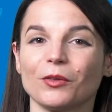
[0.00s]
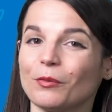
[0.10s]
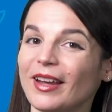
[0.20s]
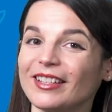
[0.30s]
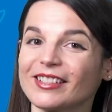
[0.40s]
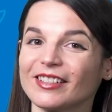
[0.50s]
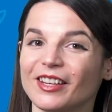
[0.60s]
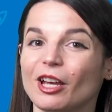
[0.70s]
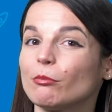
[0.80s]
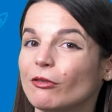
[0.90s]
Wait!
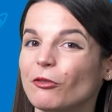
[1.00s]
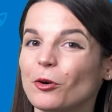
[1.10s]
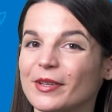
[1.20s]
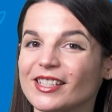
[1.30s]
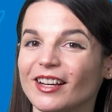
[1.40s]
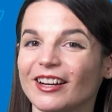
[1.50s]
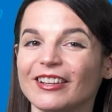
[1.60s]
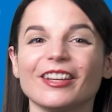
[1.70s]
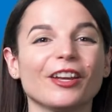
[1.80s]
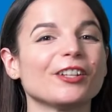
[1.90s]
Before we start,
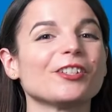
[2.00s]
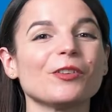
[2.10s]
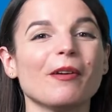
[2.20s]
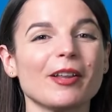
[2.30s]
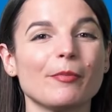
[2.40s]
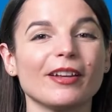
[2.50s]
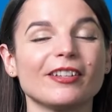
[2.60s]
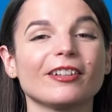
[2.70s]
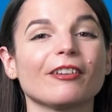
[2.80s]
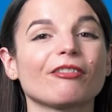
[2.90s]
do you want a
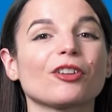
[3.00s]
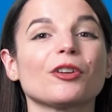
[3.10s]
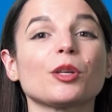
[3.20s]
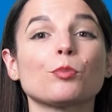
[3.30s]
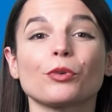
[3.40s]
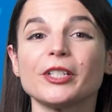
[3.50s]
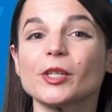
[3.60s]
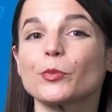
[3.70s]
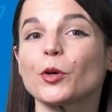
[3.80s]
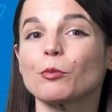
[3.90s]
bundle of 30
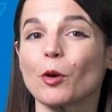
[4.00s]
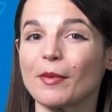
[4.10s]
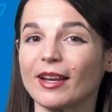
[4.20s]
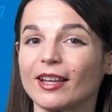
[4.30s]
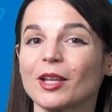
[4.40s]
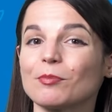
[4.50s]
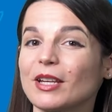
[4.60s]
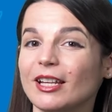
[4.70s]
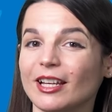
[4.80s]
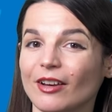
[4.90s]
printable Romanian
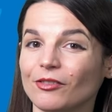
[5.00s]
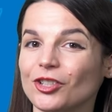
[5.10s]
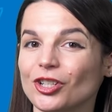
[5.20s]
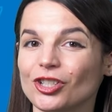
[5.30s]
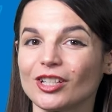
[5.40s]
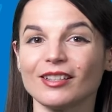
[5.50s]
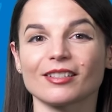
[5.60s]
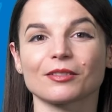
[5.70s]
PDF cheat sheets,